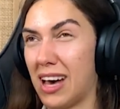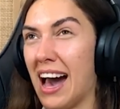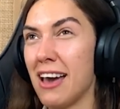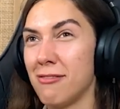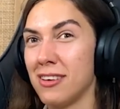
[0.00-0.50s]

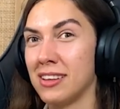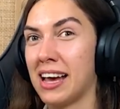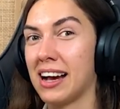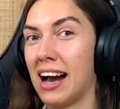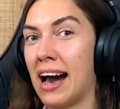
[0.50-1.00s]
I feel
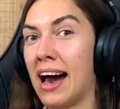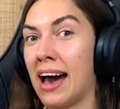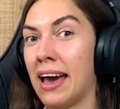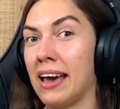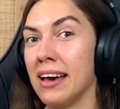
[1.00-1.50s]
like
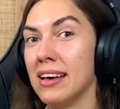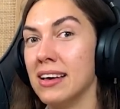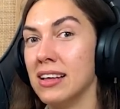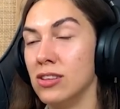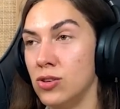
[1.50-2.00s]
I
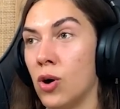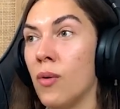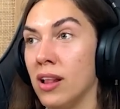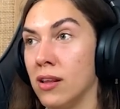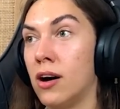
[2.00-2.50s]
know
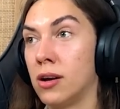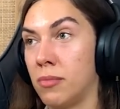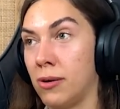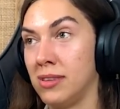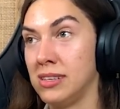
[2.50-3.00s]
a lot
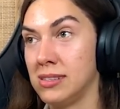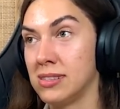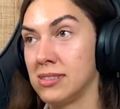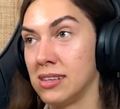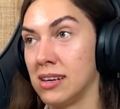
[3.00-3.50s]
about
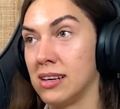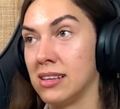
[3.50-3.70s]
these uh,